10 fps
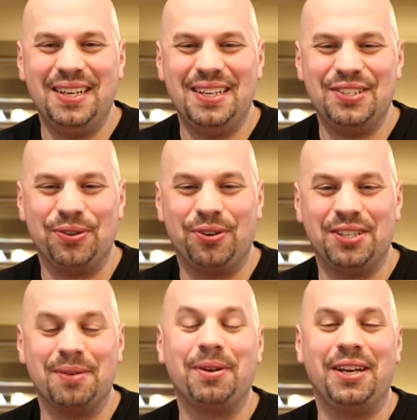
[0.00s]
So Chris,
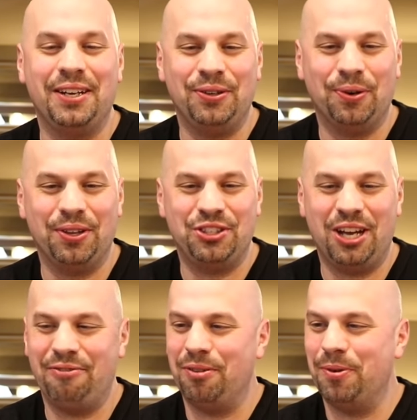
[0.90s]
I'm going to ignore the
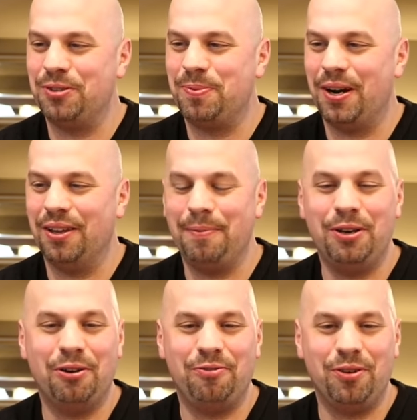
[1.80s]
chat for the most part. Let me
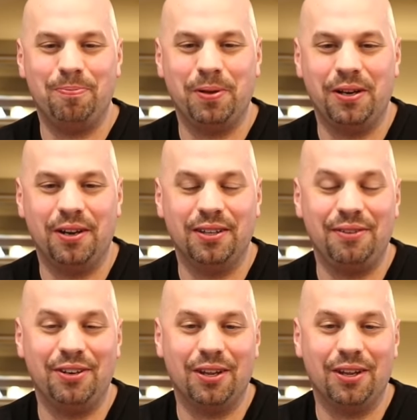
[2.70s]
know if you're planning on leaving.